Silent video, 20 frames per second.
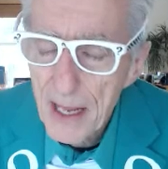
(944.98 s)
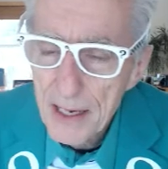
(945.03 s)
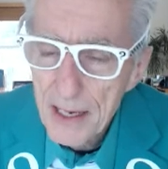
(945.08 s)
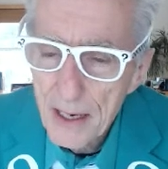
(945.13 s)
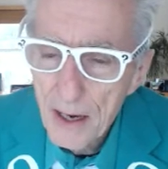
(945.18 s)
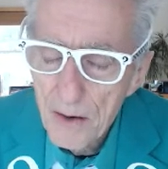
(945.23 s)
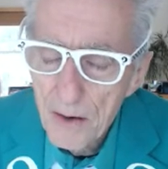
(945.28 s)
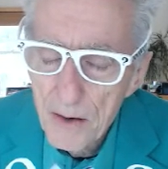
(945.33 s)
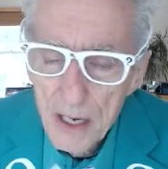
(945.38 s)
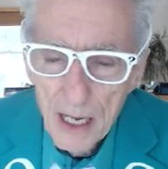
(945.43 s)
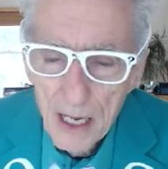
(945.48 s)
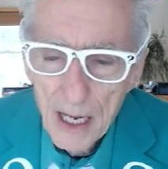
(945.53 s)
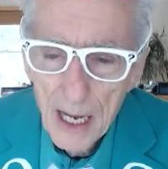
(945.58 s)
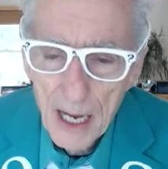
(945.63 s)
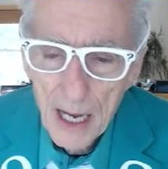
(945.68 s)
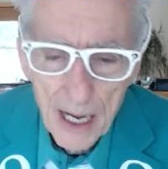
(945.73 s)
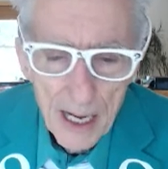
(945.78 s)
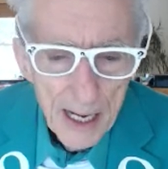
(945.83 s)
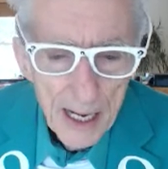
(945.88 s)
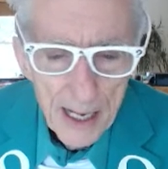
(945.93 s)
You know,
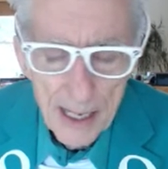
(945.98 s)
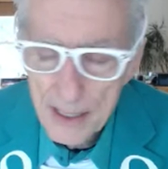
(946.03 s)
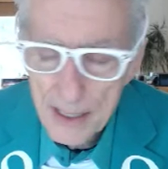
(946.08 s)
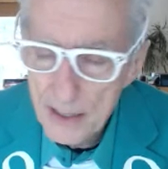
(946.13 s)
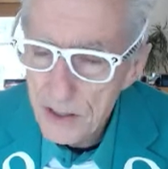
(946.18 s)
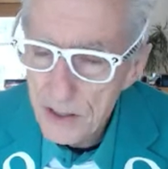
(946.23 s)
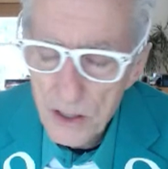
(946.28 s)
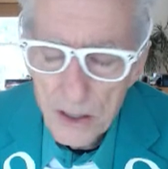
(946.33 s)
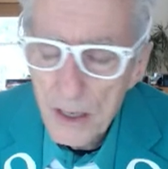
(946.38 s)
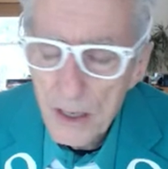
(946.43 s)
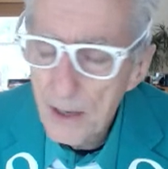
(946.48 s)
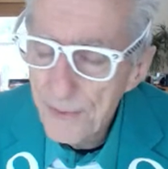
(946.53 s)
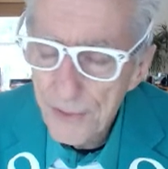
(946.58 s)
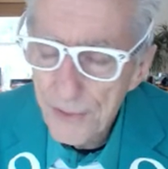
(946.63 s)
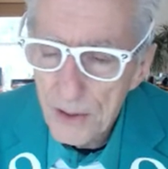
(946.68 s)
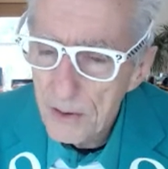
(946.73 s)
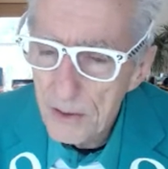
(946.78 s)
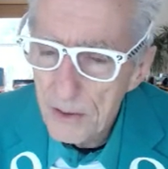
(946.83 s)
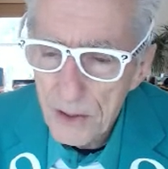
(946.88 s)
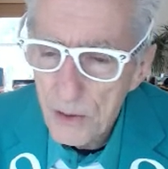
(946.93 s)
and it's good enough
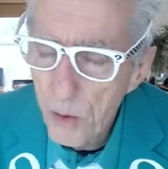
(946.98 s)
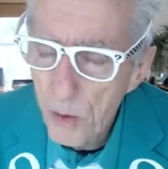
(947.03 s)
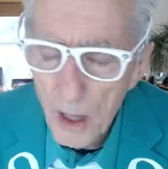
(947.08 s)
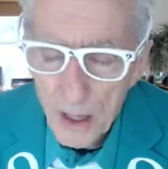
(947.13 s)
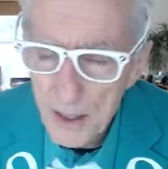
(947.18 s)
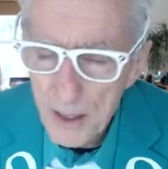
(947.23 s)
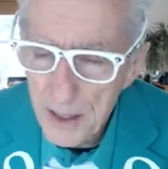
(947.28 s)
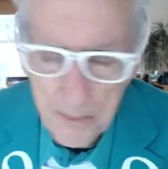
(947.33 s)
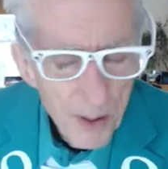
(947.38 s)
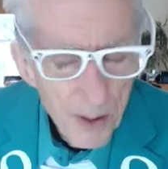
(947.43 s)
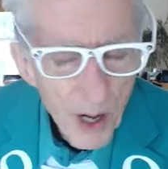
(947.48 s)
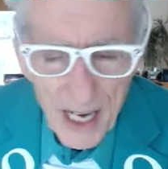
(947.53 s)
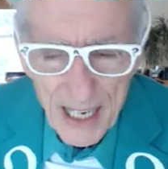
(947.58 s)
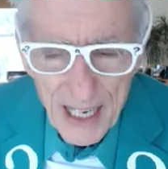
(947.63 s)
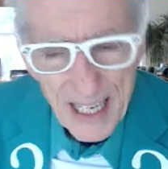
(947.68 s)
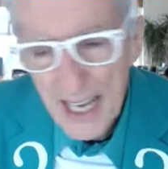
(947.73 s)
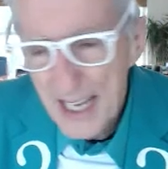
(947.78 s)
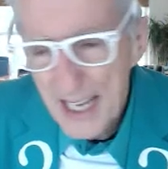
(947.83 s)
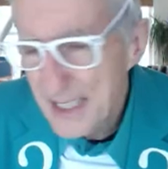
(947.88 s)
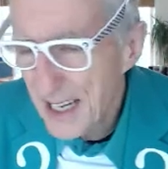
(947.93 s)
for quality
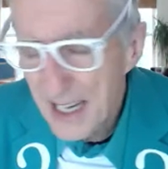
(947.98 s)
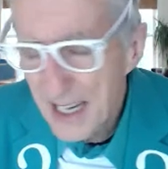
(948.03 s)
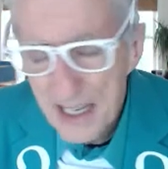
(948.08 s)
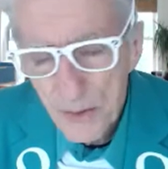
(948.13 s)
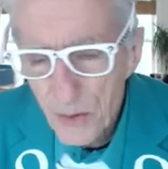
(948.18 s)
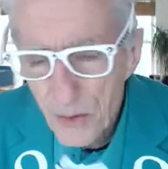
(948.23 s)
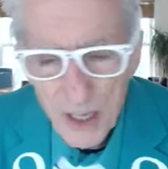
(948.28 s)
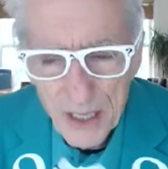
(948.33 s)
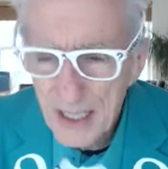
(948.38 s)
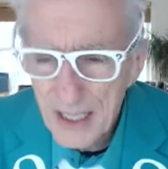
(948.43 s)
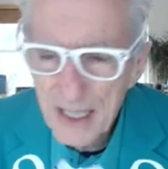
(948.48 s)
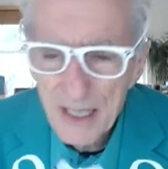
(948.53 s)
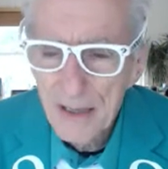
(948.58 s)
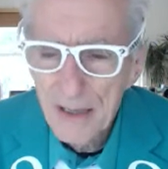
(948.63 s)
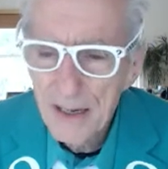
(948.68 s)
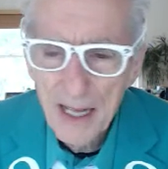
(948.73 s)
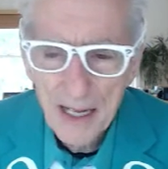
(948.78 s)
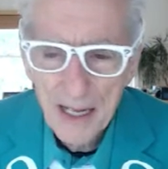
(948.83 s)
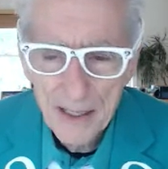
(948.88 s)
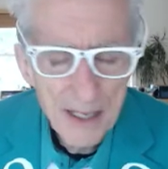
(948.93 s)
broadcast anywhere on the
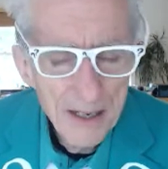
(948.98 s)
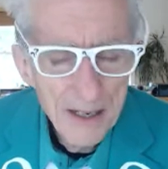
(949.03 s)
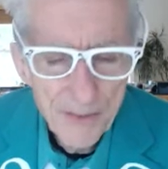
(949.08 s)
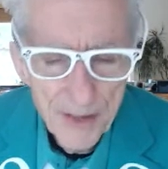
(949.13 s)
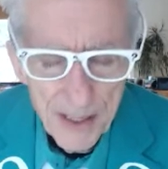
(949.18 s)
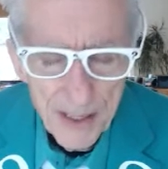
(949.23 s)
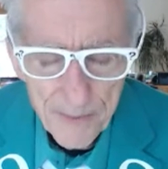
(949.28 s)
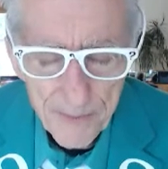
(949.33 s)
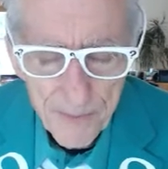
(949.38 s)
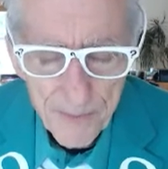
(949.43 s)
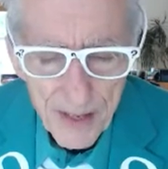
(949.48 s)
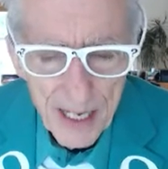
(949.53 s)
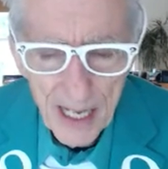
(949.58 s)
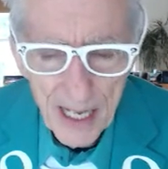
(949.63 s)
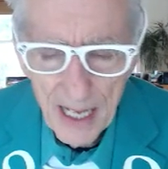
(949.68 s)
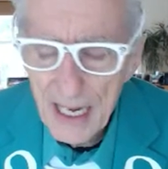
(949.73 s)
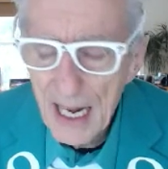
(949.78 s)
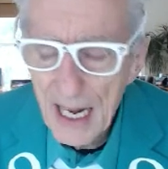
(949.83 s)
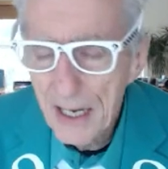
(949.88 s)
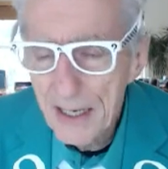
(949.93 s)
internet and everything.
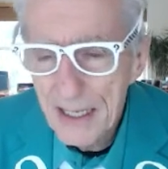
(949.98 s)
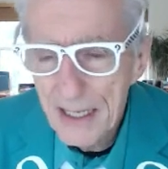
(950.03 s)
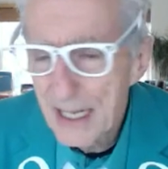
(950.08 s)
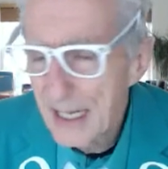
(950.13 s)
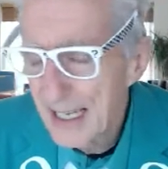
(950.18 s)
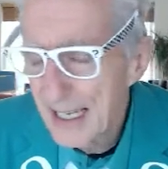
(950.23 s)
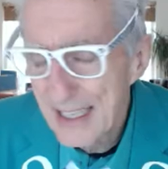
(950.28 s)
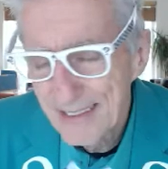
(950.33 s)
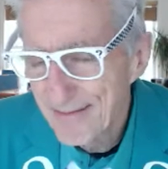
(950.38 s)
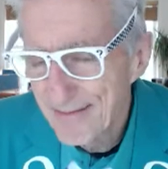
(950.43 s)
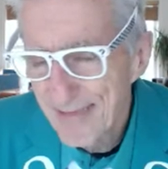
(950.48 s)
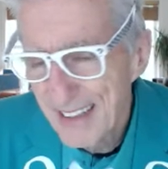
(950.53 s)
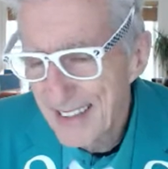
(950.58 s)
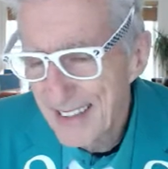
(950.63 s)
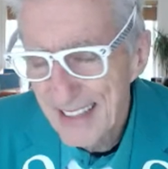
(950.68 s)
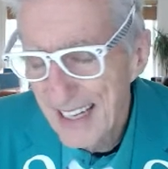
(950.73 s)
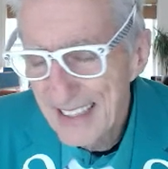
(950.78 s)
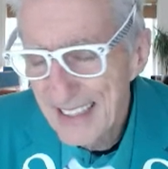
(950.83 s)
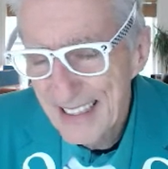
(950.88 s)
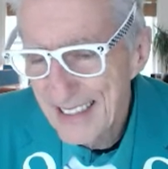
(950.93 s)
And how you get
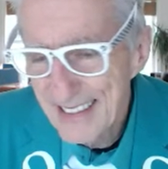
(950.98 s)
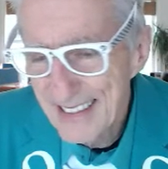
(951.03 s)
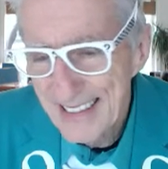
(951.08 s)
it?